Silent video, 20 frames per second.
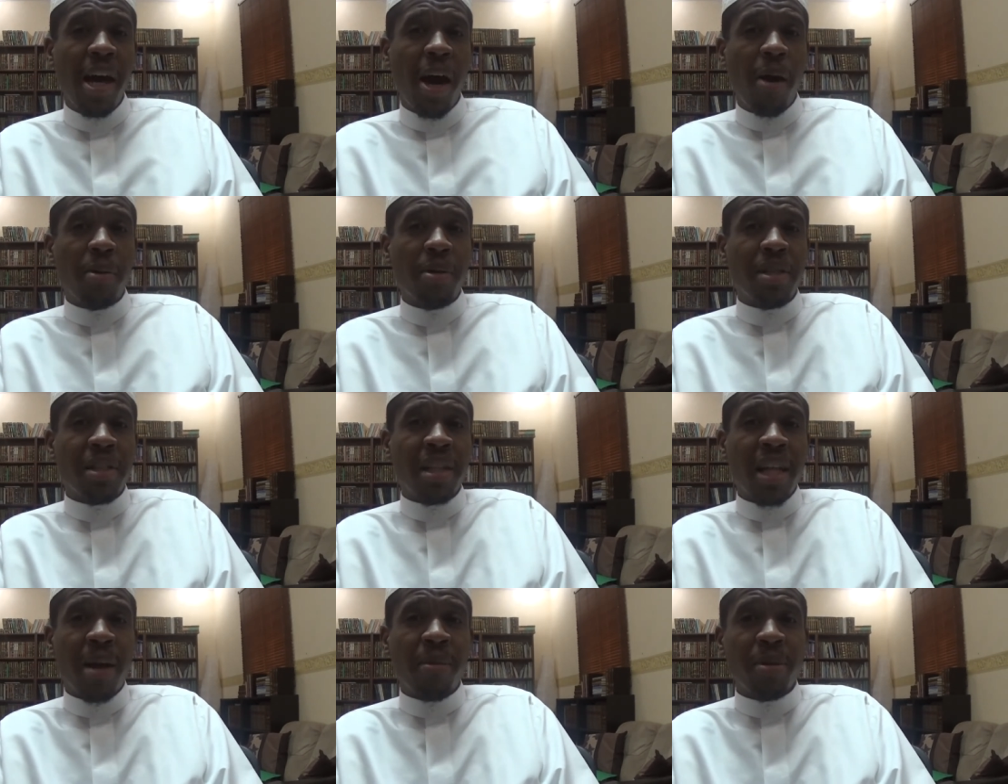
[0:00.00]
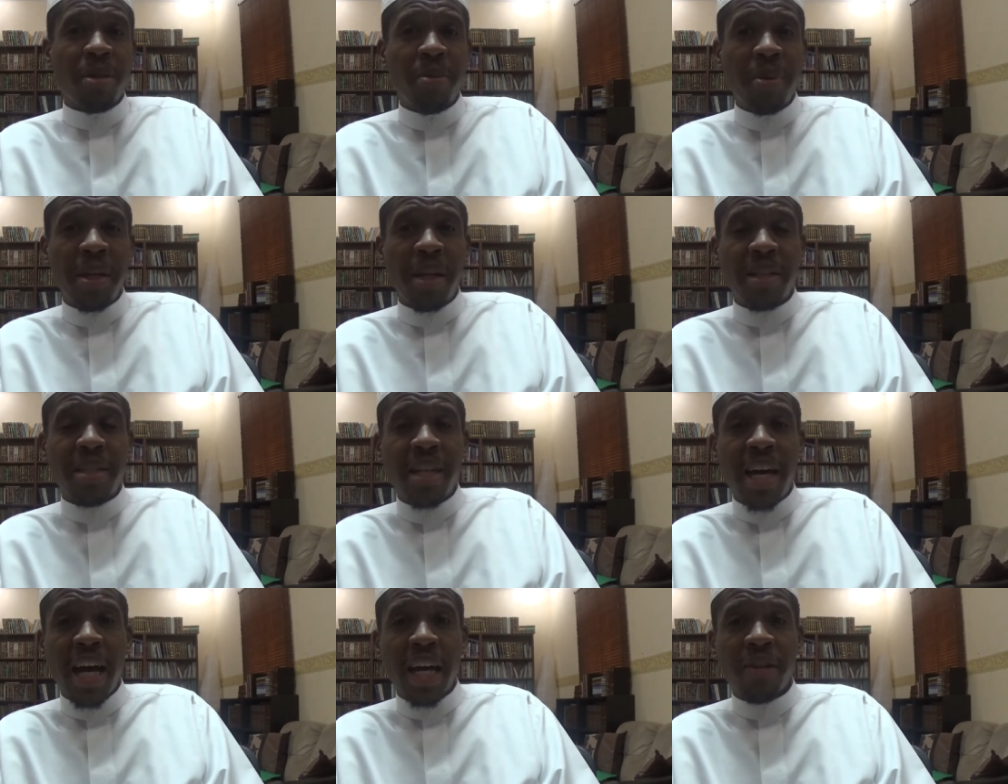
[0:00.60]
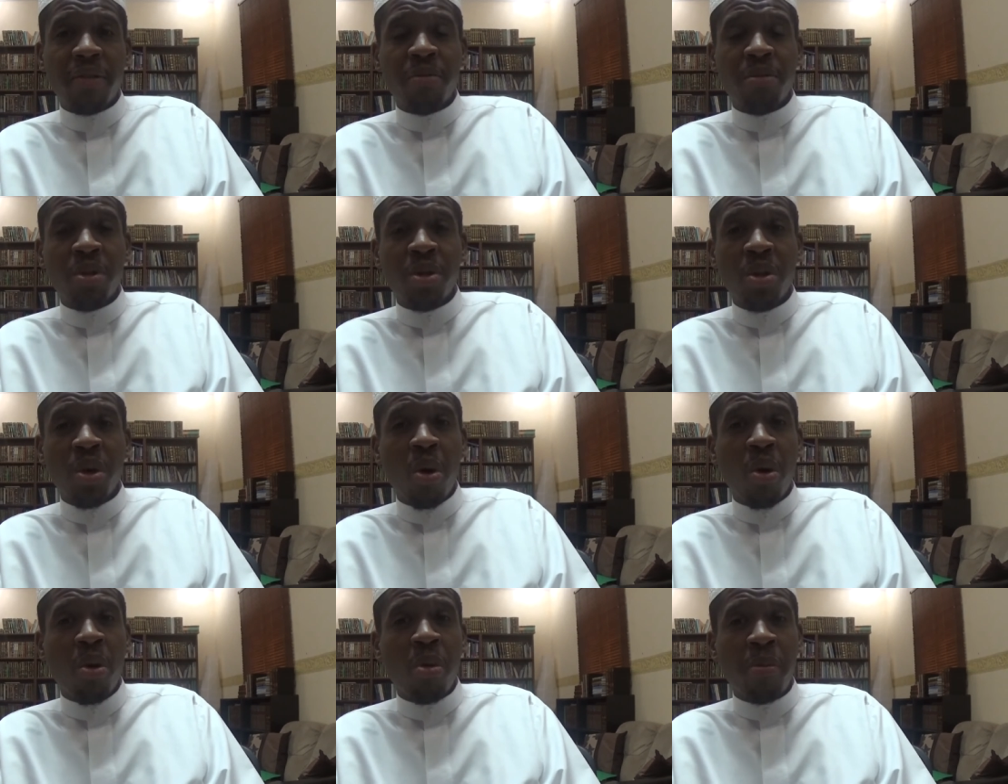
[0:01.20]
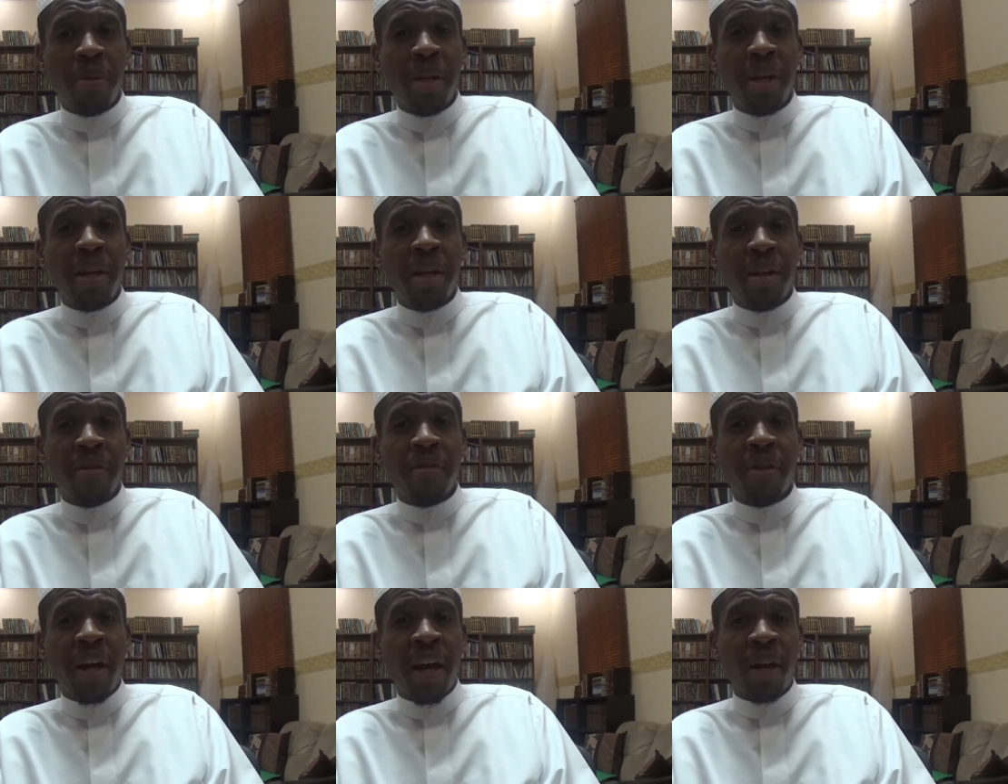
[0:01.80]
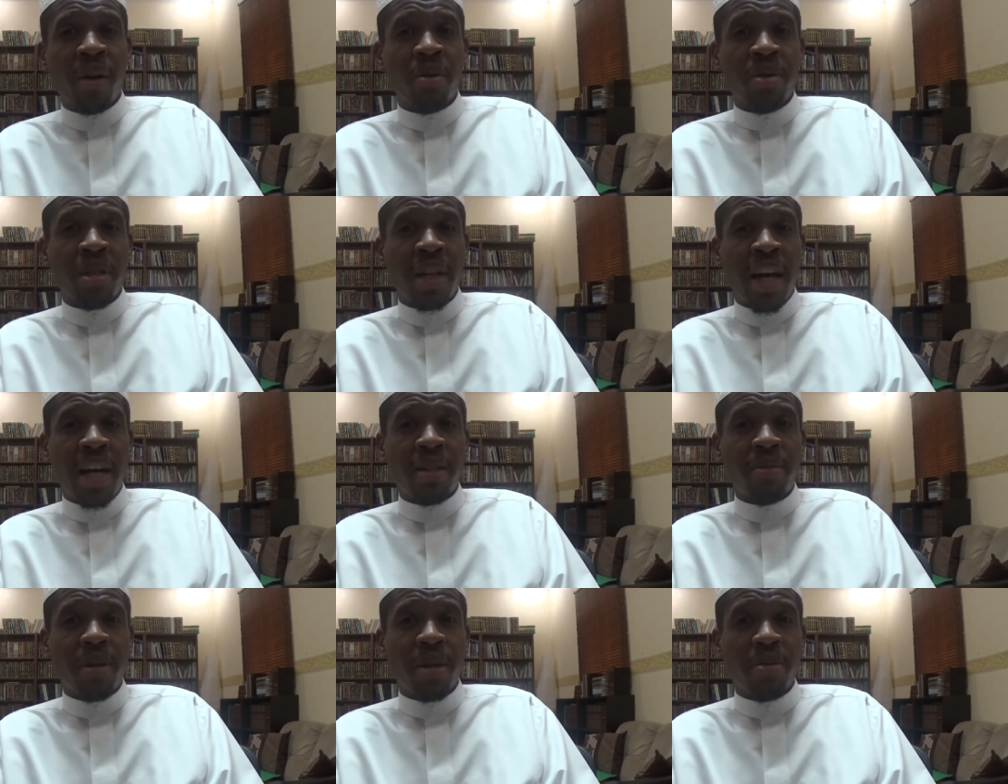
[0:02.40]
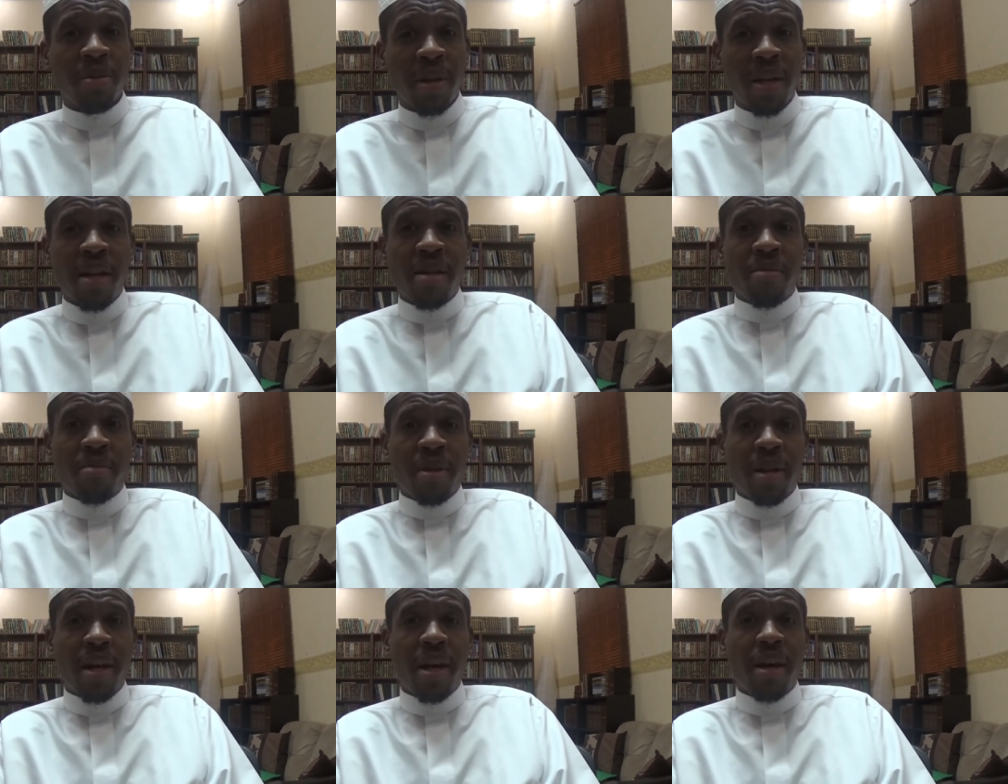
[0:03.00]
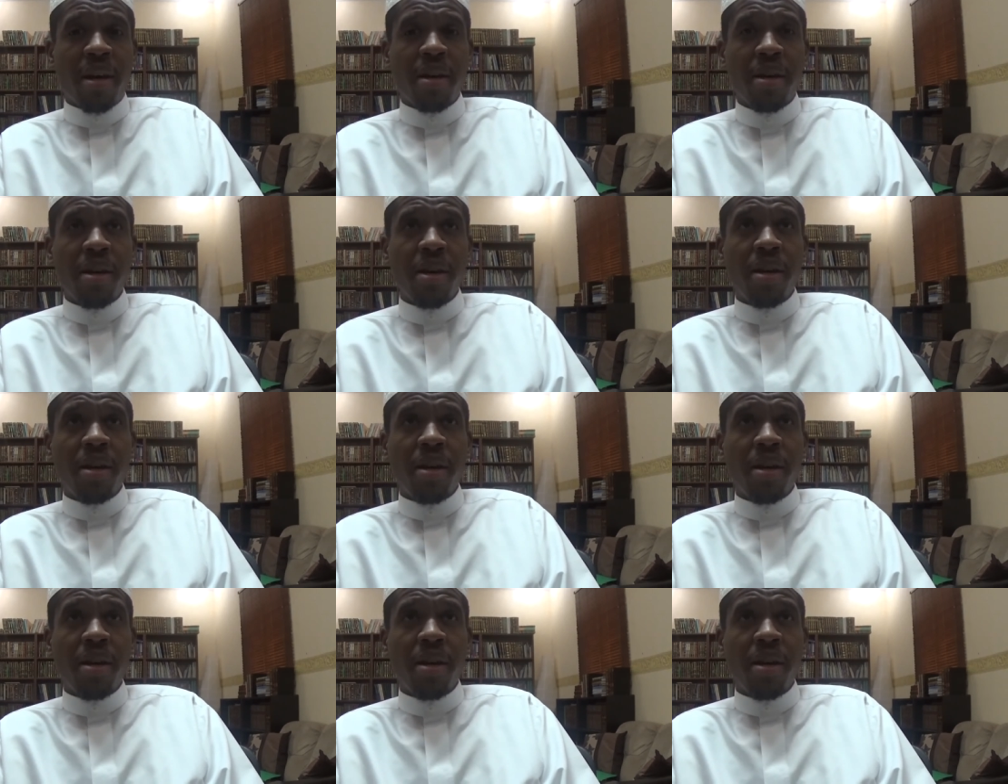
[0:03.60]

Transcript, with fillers: which Islam is being attacked from so many different angles and aspects. Billah.